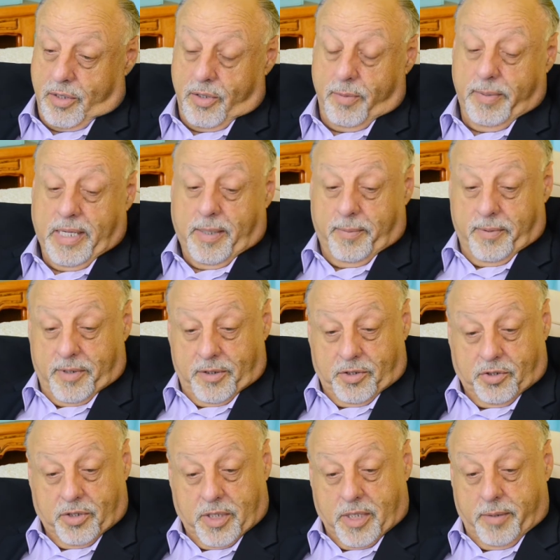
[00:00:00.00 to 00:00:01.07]
Herb Alpert and
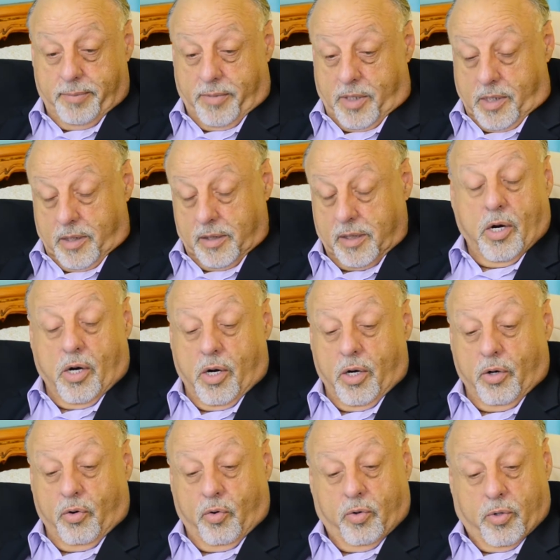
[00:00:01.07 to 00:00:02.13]
Jerry Moss are
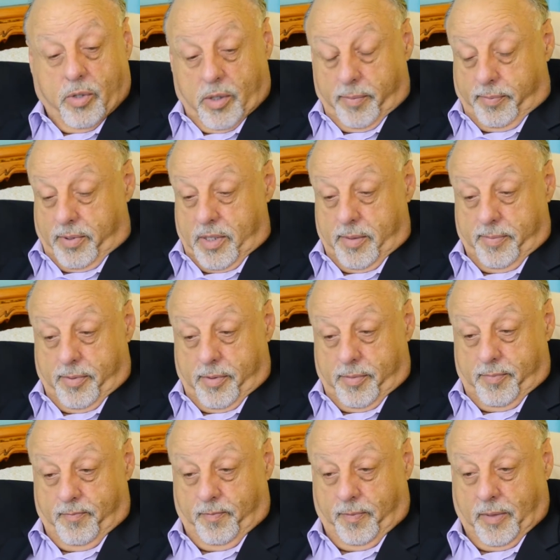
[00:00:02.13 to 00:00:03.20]
good
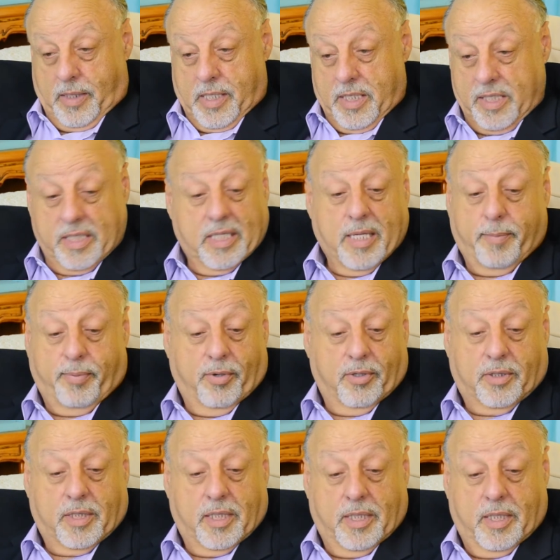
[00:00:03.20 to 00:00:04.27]
people. He said, They
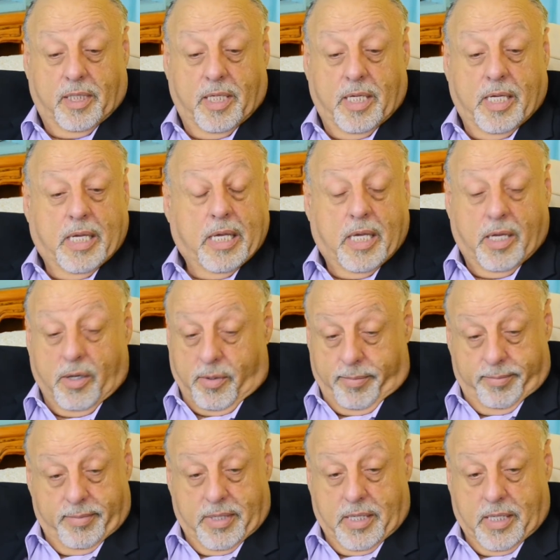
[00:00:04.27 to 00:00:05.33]
personally
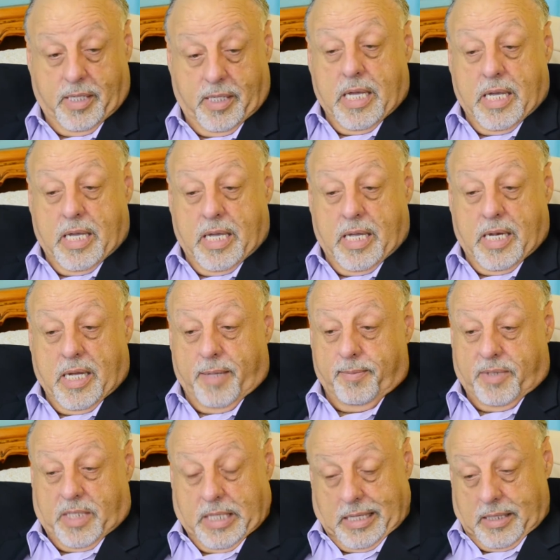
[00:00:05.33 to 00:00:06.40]
helped me. And I'm
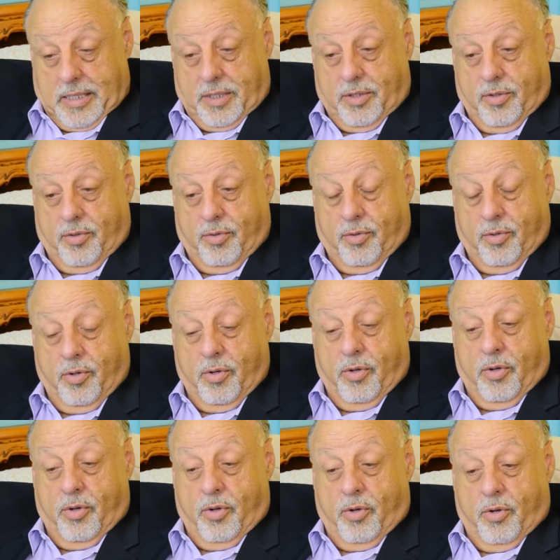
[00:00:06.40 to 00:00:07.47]
telling you,
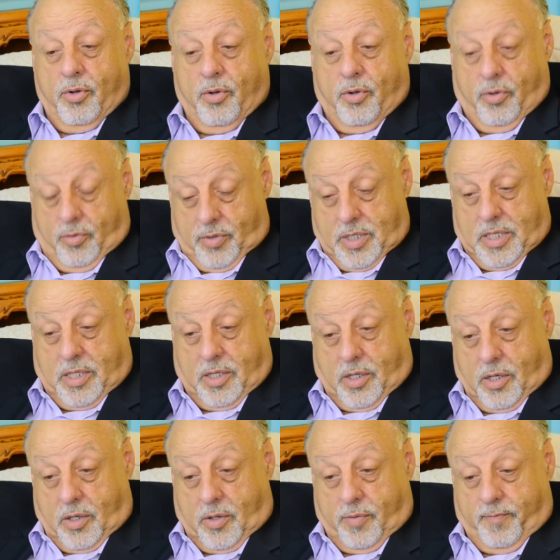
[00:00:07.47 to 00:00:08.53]
you need to go.